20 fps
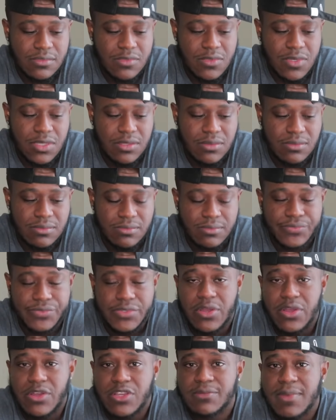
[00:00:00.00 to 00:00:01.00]
Well,
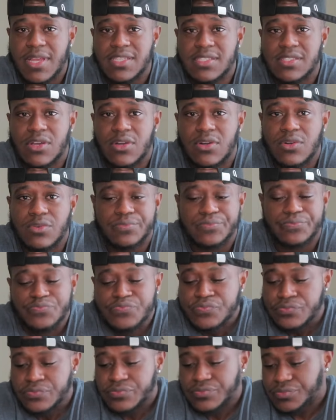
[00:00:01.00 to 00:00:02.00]
there goes my soul.
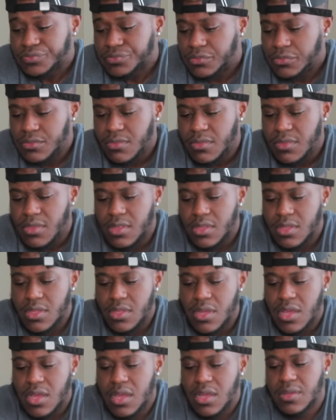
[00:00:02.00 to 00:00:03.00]

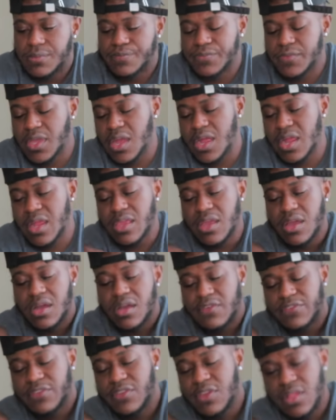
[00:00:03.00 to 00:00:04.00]
Alright,
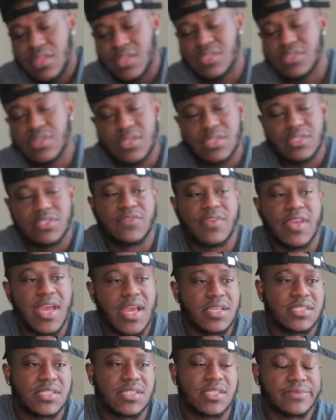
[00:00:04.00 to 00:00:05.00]
y'all. If y'all enjoyed this
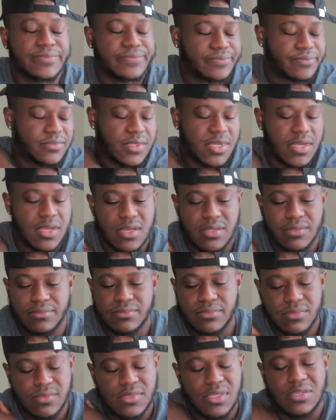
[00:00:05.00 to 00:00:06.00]
reaction,
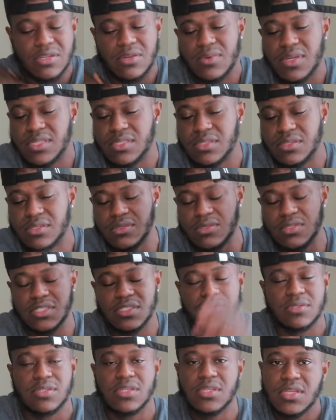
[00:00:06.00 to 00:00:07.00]
you know what to do.
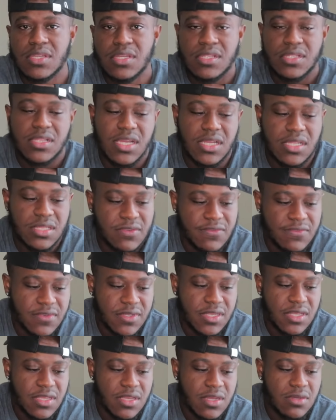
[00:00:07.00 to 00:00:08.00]
So, like the
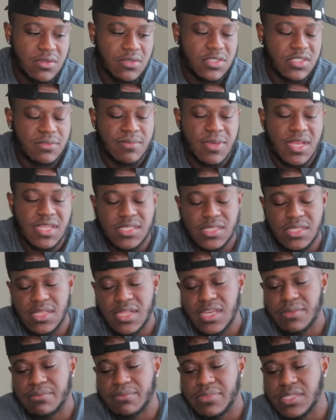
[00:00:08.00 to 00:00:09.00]
video, smash the
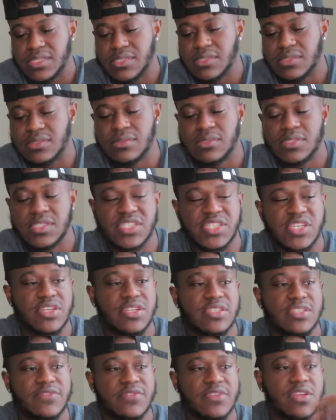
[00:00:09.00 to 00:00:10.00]
like button,
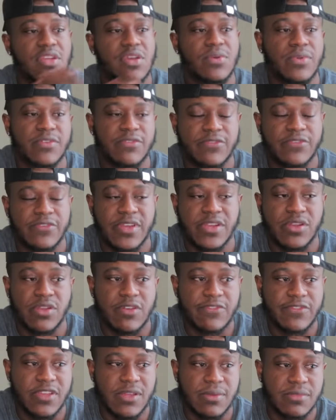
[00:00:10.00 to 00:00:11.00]
share this video with a friend
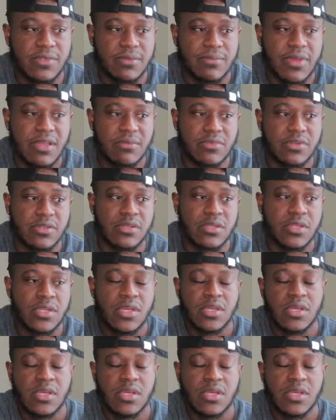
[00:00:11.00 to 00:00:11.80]
or a family member.